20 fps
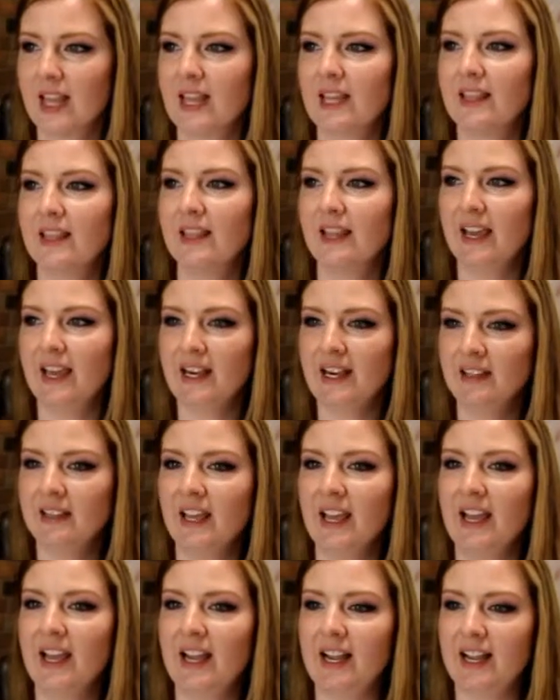Then at
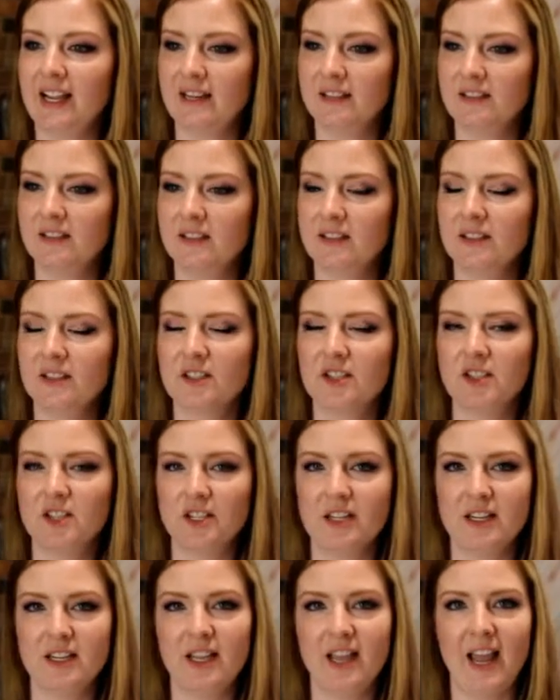the end,
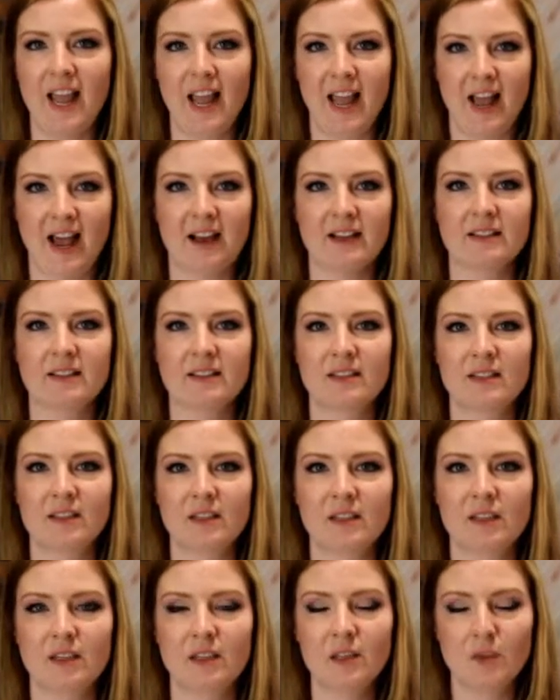she
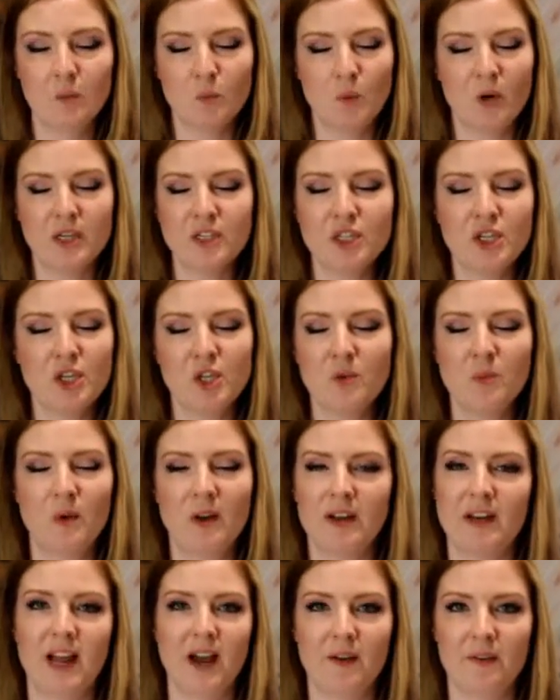asked, what do you
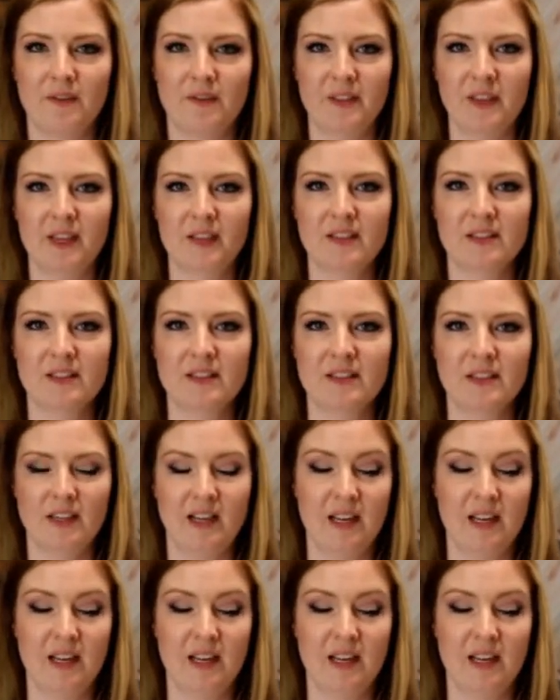want out of this?